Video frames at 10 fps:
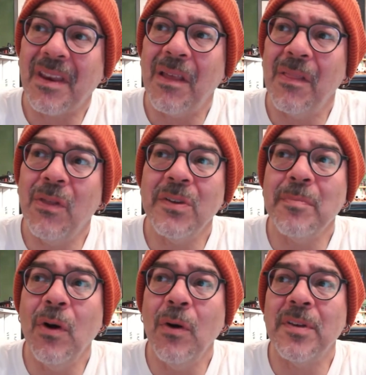those
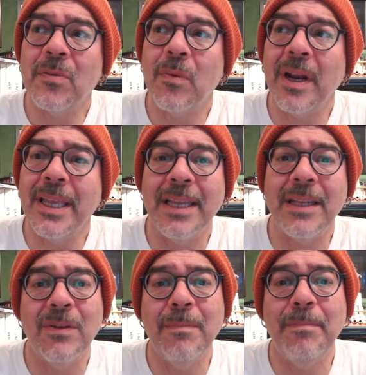moments when I
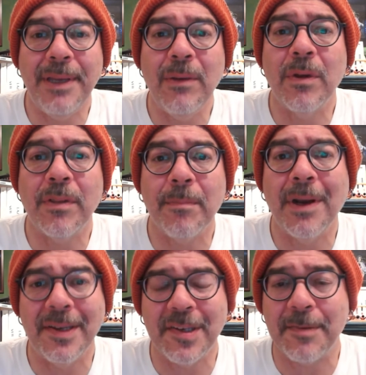get to be with
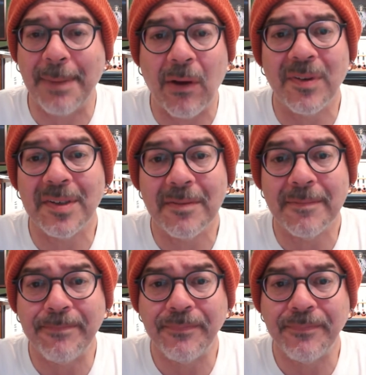my spouse